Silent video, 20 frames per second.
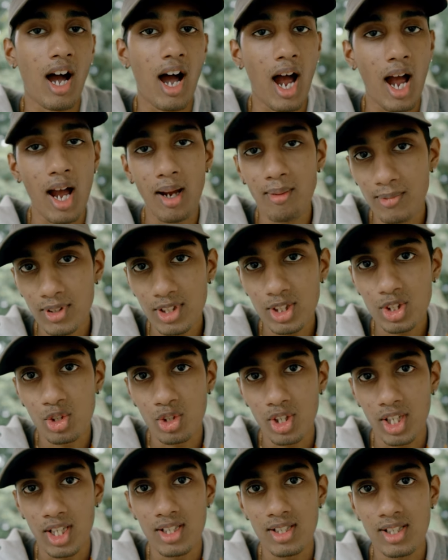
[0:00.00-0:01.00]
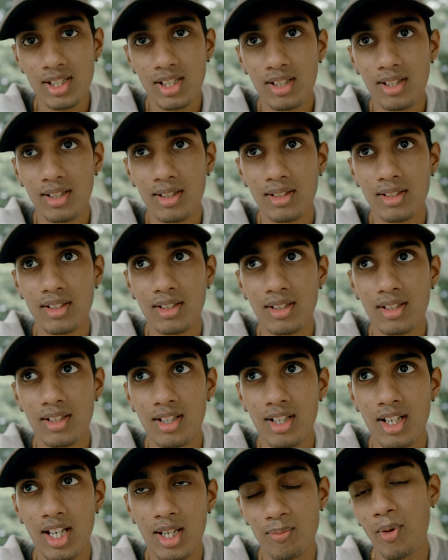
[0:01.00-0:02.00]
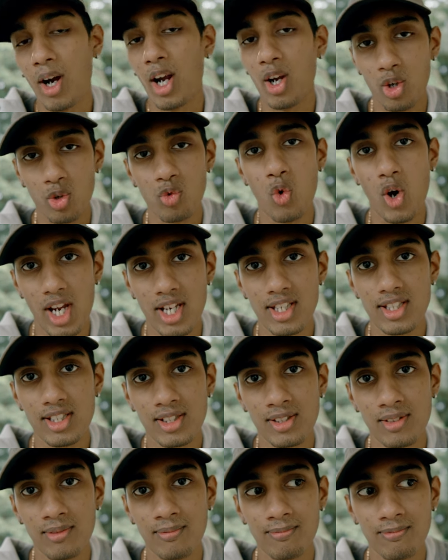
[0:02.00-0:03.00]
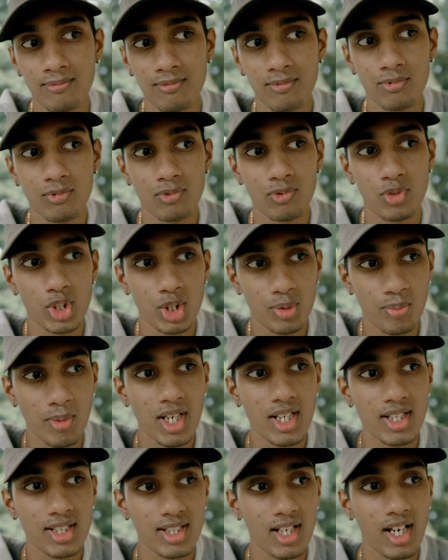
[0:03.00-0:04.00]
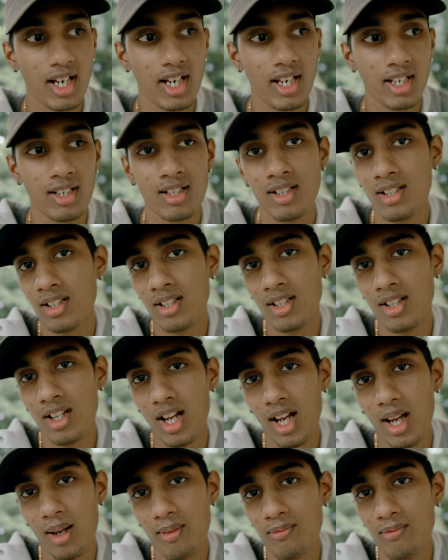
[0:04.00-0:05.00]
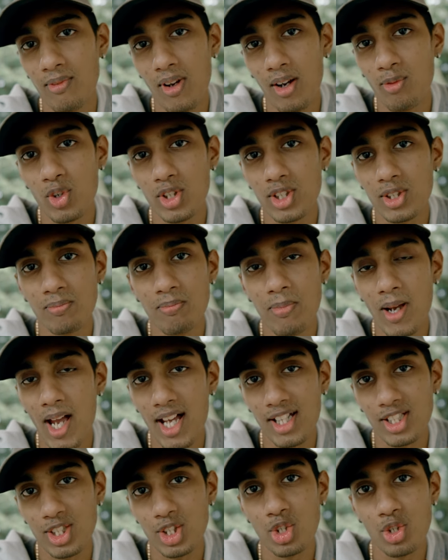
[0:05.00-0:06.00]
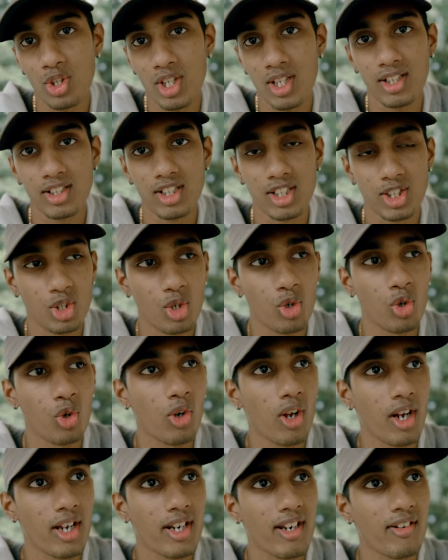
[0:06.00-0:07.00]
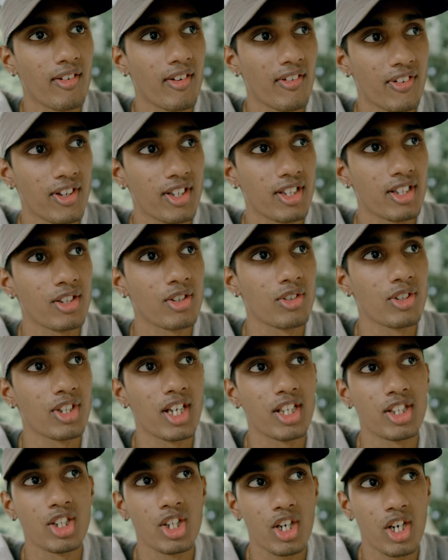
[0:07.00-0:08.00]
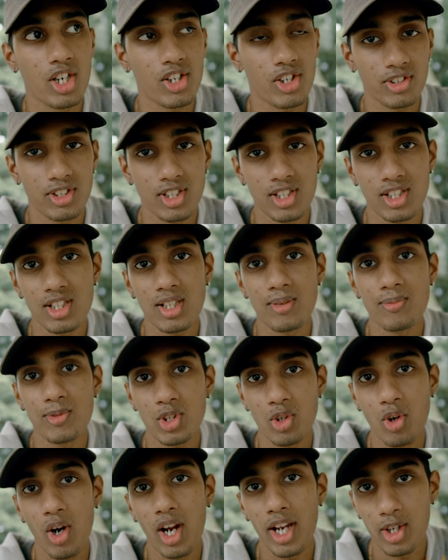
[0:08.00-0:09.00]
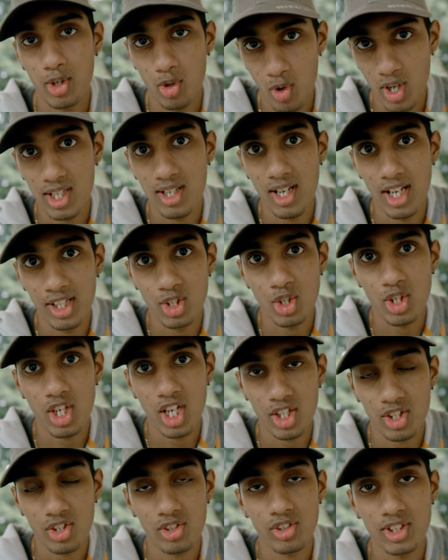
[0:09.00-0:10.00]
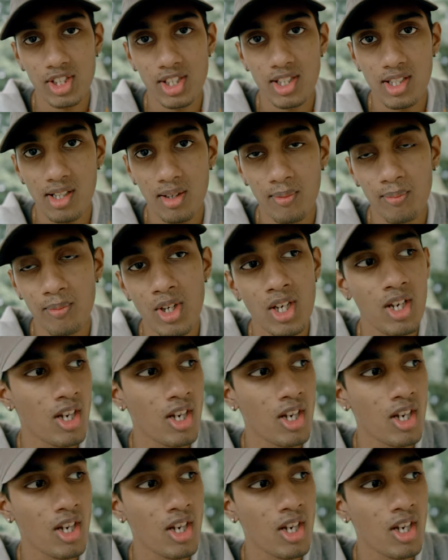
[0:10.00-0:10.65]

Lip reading: I'm a student in my own ways, which means I was a bad student at the school. I never fit into the educational system, so I quit educational system